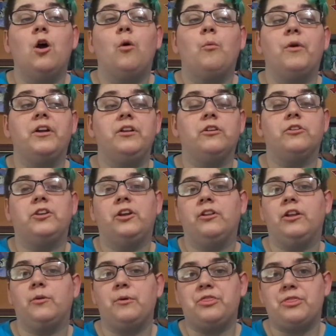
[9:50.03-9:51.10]
when you're
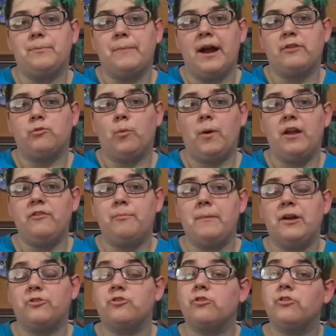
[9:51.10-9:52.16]
dealing with the microwave,
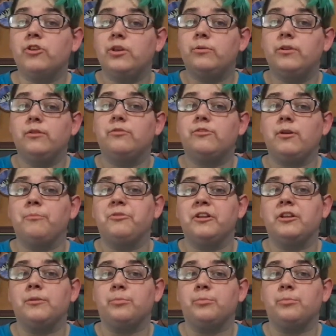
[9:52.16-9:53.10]
make sure you use something to